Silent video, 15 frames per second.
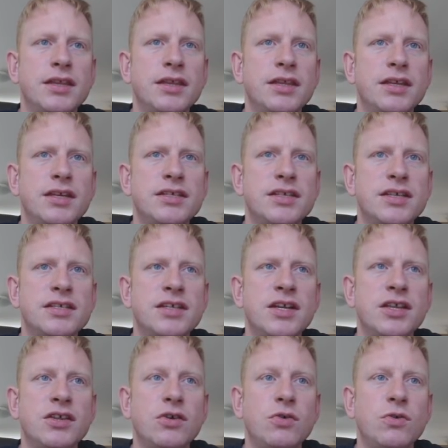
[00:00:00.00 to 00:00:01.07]
This is
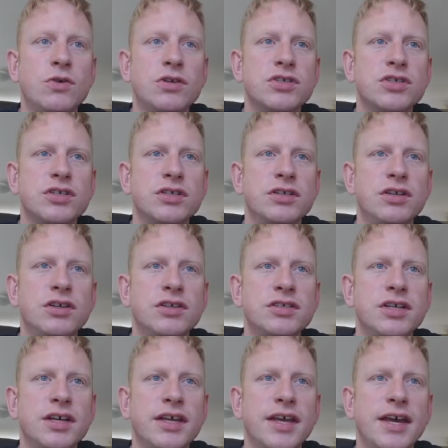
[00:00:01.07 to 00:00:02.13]
another auction
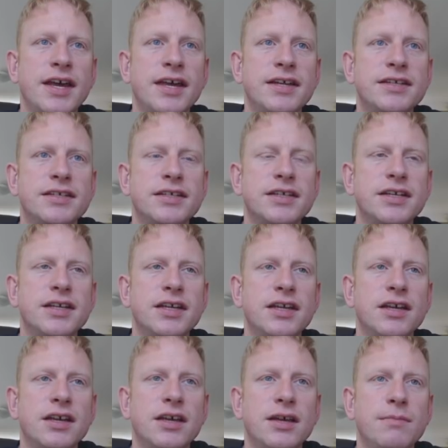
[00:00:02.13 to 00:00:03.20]
lot I had.
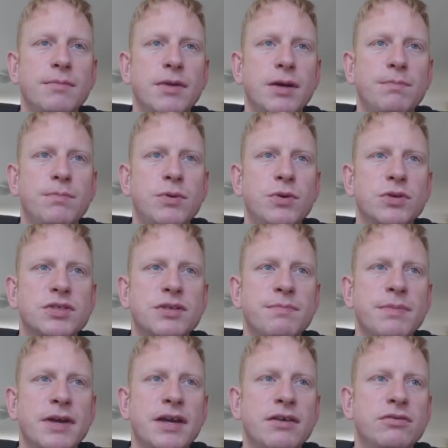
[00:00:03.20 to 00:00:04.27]
I bought
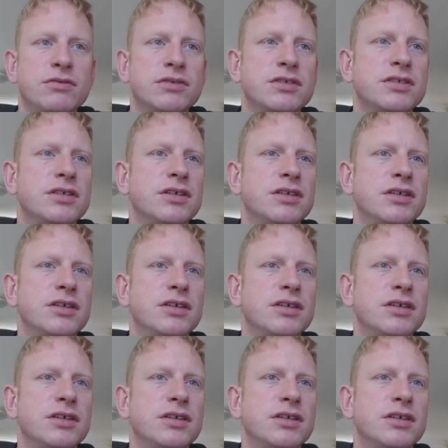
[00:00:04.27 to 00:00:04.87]
about,